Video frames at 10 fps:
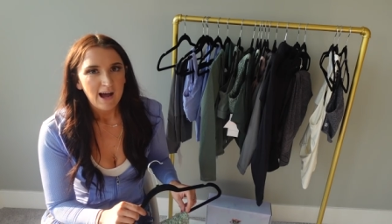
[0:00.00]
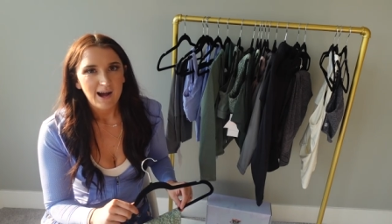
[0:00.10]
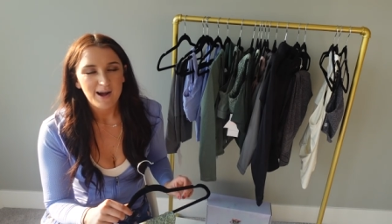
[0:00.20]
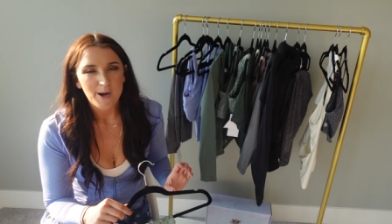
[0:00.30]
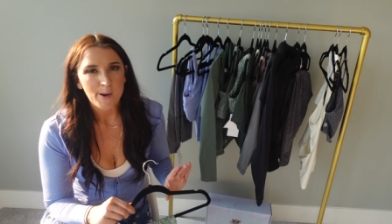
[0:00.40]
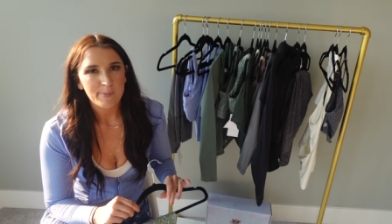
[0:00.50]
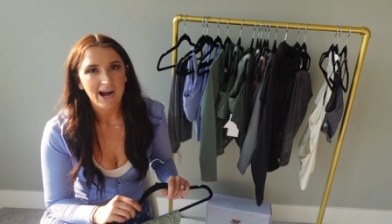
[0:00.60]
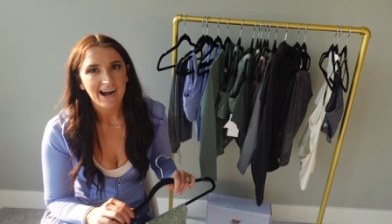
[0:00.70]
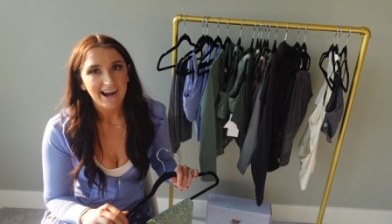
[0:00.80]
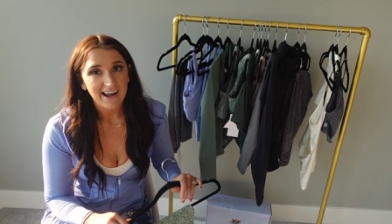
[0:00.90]

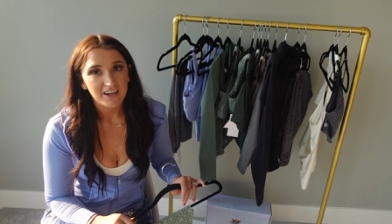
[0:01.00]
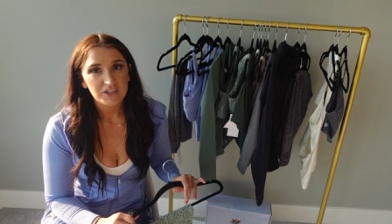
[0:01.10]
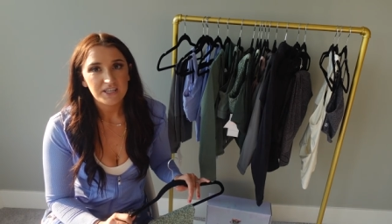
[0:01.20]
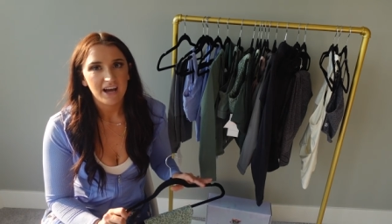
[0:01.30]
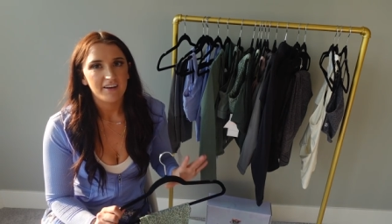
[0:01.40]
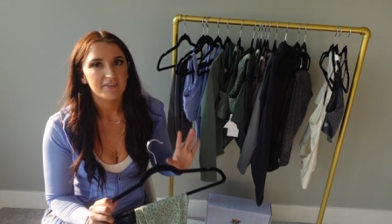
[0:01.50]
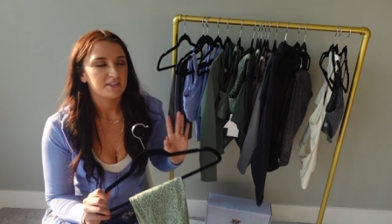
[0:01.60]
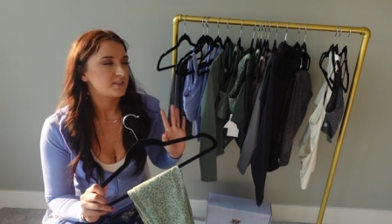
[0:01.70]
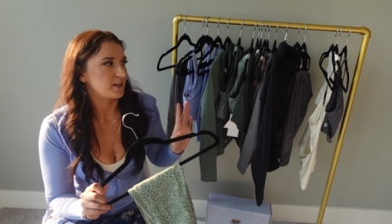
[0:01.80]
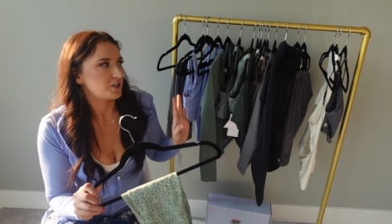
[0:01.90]
I just have
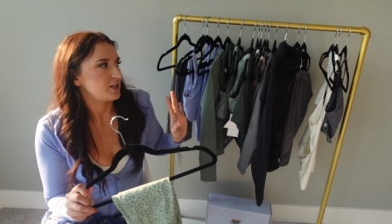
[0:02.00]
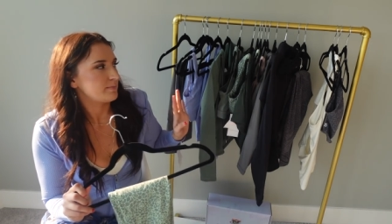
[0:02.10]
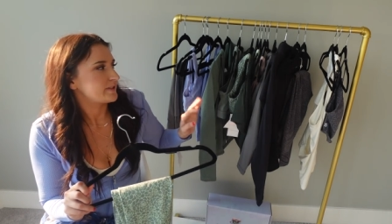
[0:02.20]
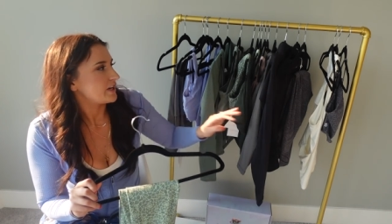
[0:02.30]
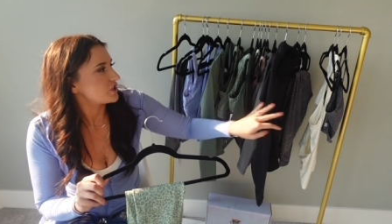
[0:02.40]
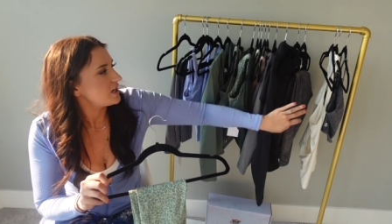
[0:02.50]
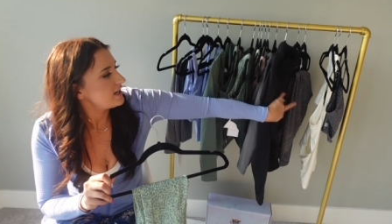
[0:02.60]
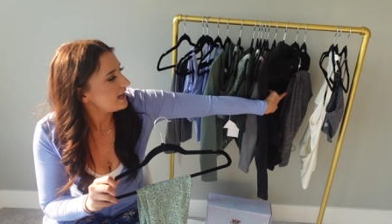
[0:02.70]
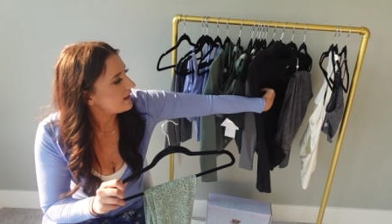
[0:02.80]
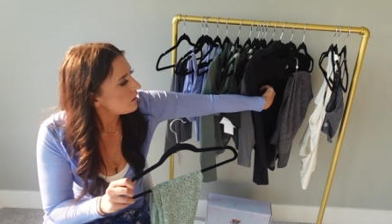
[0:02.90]
such an obsession,
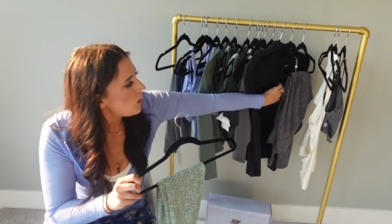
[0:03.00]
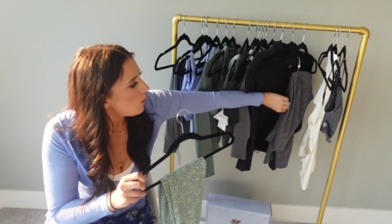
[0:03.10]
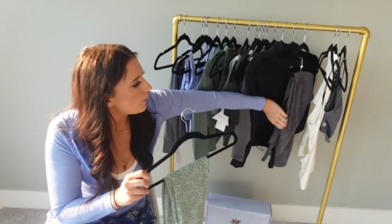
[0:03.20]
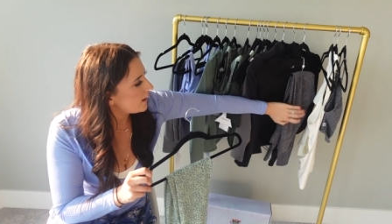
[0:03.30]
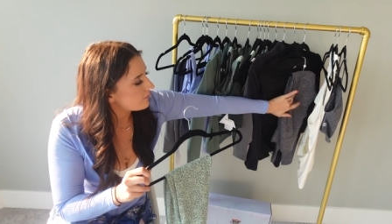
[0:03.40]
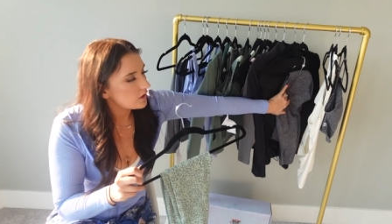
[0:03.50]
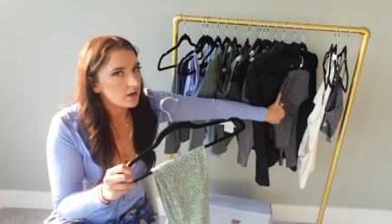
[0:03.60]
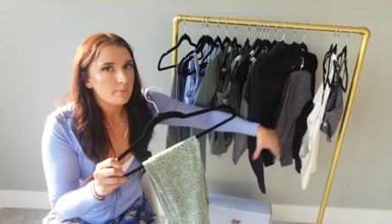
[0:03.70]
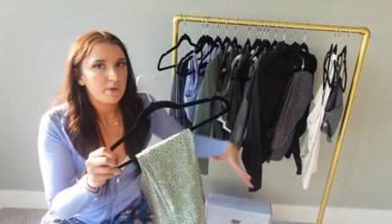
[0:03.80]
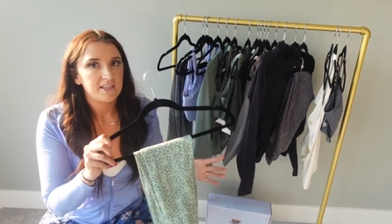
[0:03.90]
and
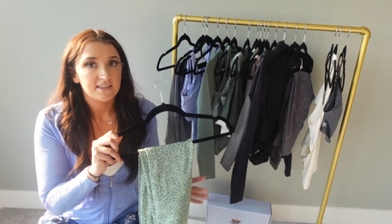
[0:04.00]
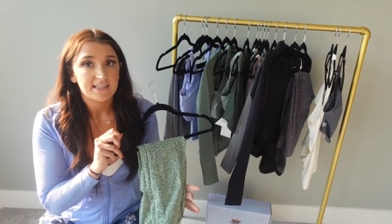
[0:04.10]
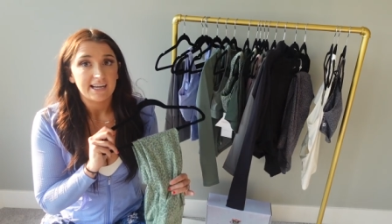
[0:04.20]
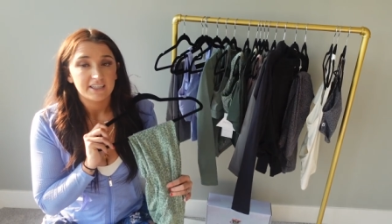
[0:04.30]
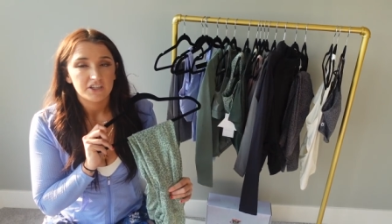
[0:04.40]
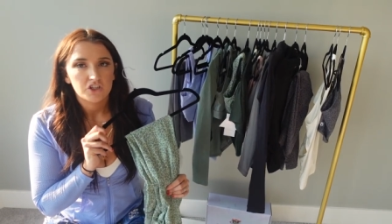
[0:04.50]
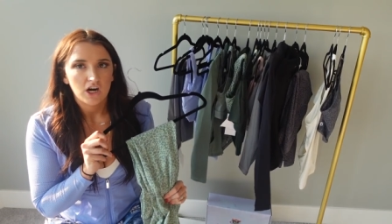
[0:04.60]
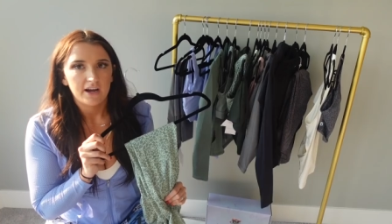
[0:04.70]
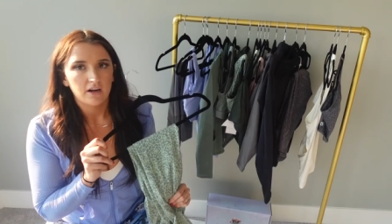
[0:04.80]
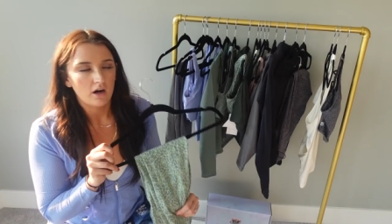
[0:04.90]
whatever pieces I get to
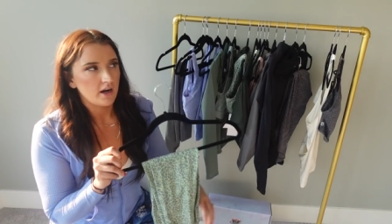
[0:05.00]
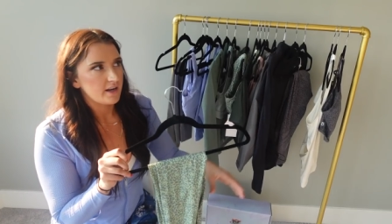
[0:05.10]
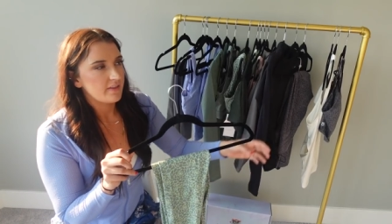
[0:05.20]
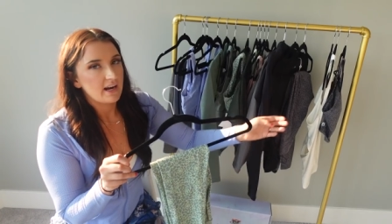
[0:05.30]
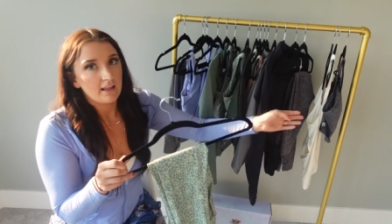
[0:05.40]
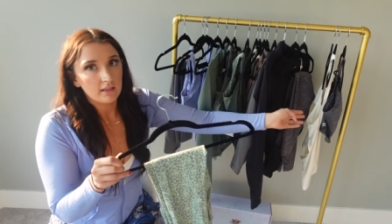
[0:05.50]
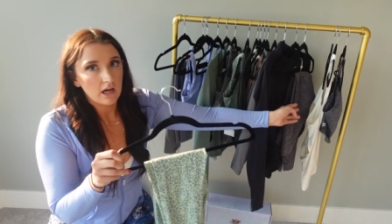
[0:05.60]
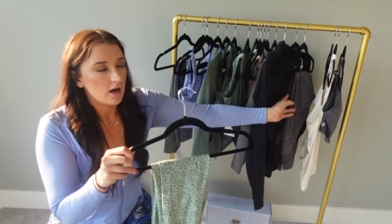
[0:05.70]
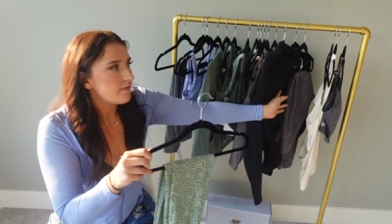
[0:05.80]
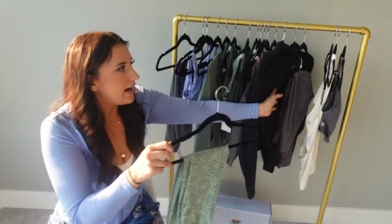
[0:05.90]
try on and that I
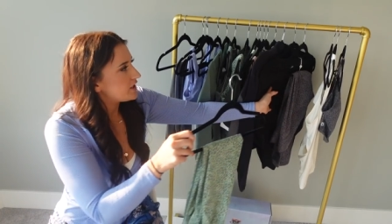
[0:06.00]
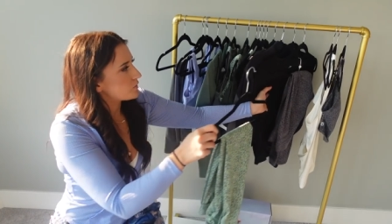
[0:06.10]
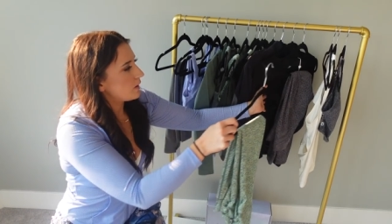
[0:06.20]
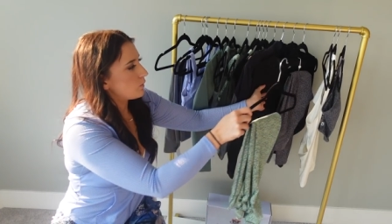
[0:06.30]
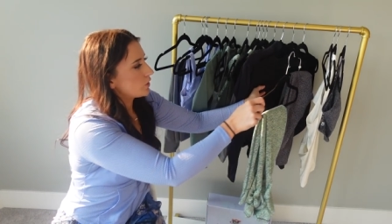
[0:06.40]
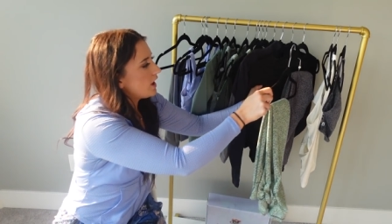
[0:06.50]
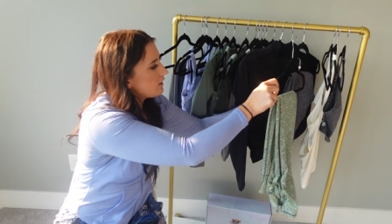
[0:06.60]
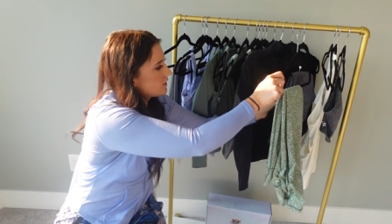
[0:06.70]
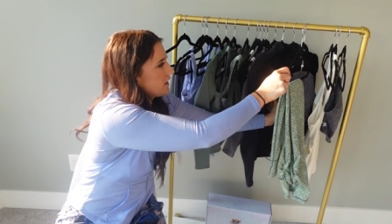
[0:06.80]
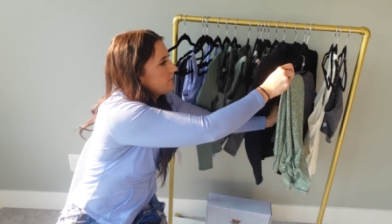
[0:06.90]
love, I just want more
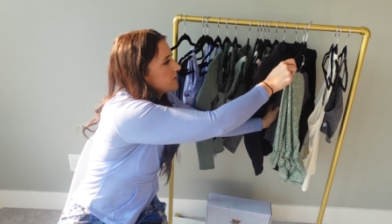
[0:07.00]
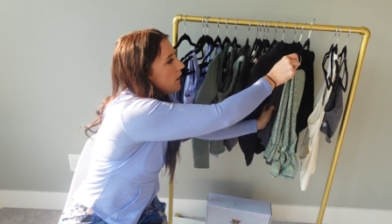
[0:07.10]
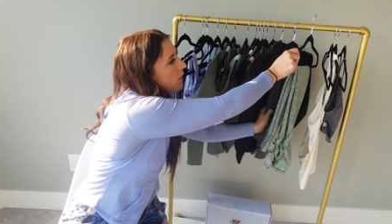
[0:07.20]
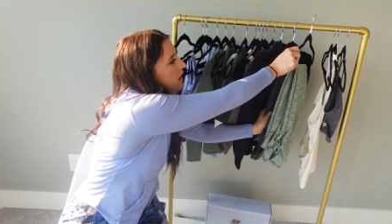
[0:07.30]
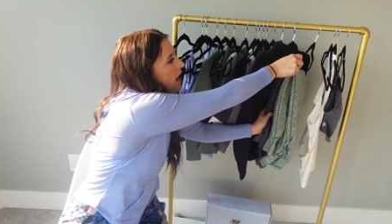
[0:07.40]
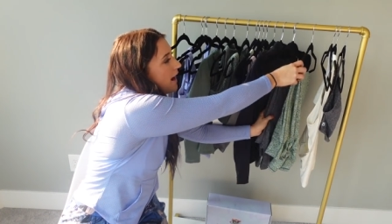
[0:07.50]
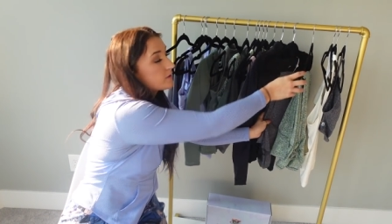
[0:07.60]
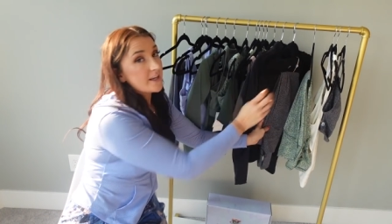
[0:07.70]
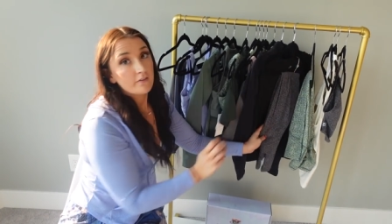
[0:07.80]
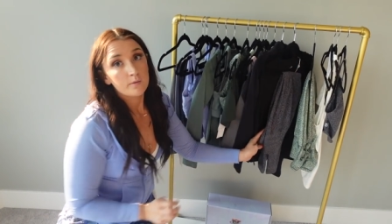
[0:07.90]
colors of. So I
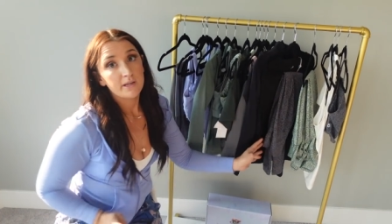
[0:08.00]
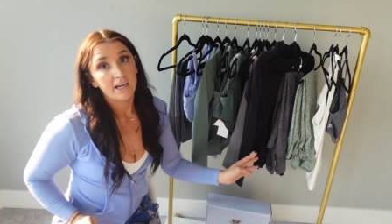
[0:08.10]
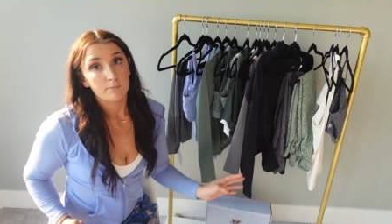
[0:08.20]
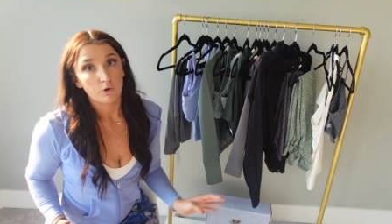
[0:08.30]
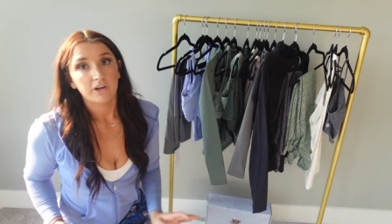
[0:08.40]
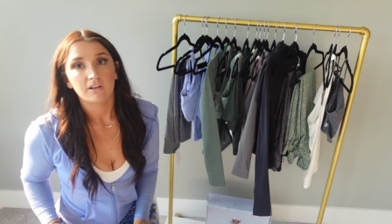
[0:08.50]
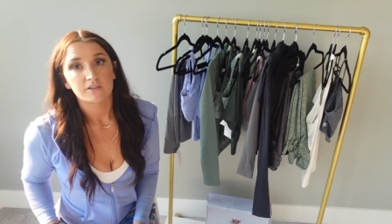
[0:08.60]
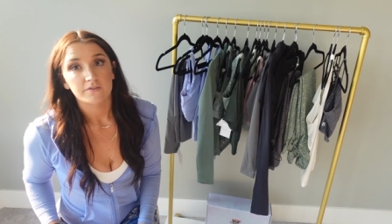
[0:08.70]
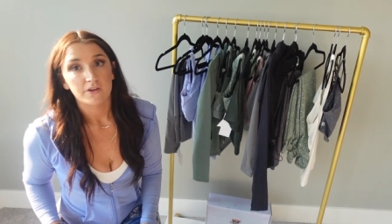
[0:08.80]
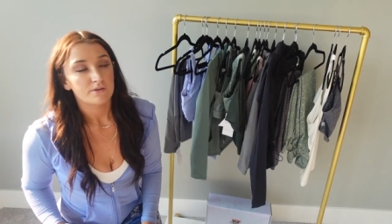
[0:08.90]
will definitely be getting more
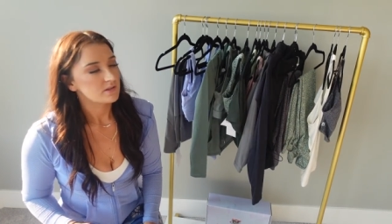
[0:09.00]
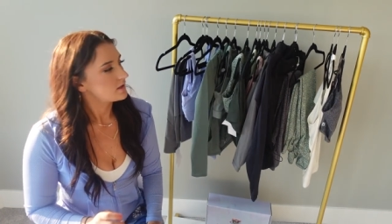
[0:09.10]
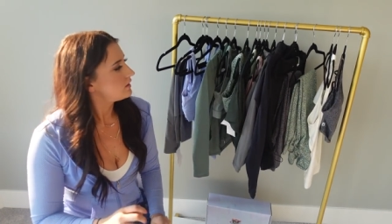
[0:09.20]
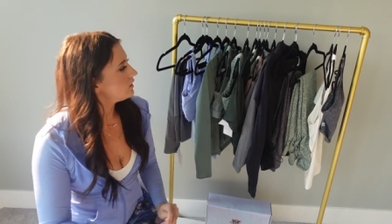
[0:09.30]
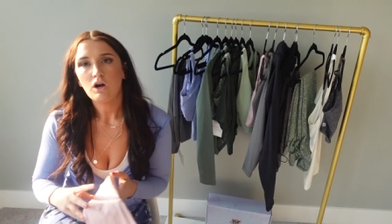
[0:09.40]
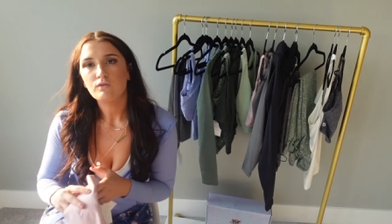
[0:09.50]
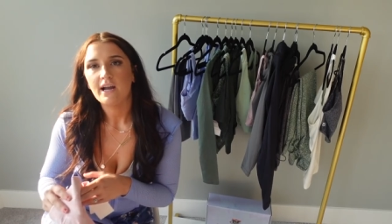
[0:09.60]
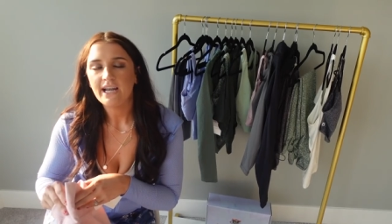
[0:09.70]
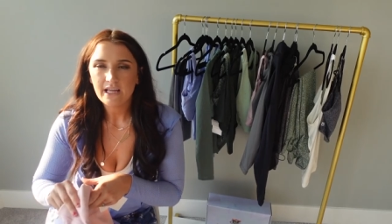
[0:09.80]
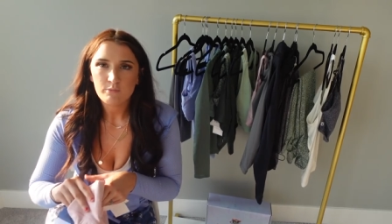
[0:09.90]
colors of those.
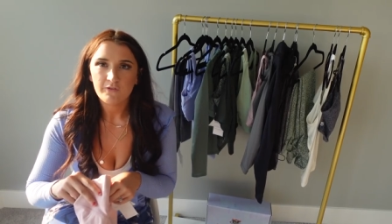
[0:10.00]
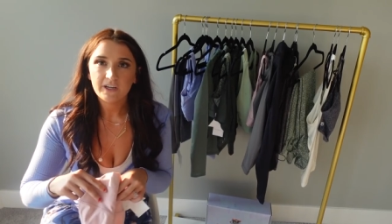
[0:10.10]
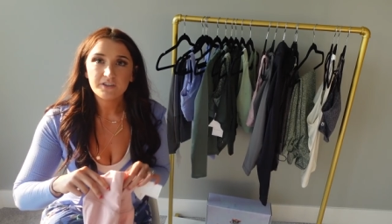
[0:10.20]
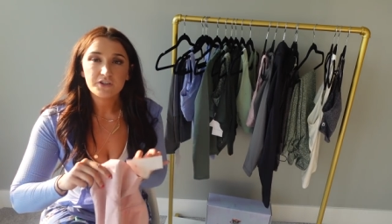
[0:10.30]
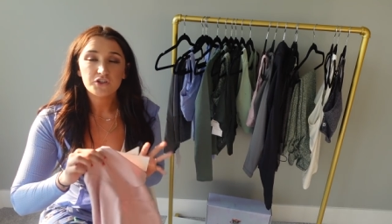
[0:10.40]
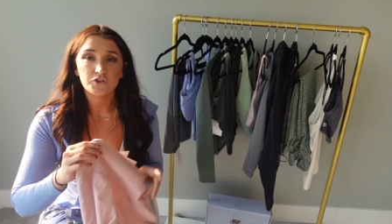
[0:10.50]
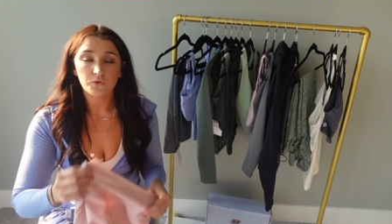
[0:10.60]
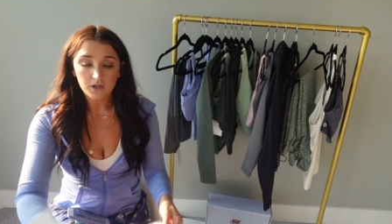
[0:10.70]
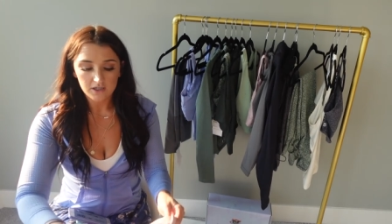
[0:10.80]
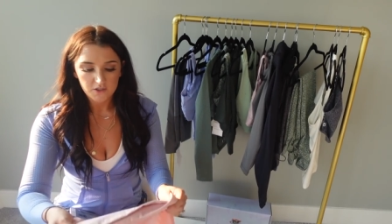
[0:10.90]
Alrighty, moving on to
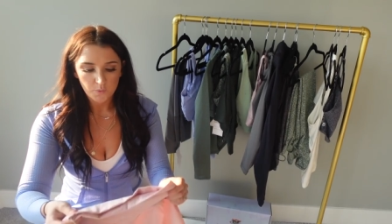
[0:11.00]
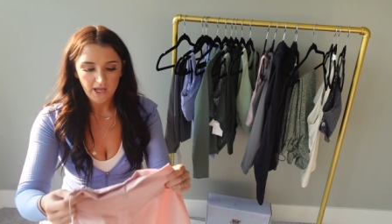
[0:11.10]
shorts.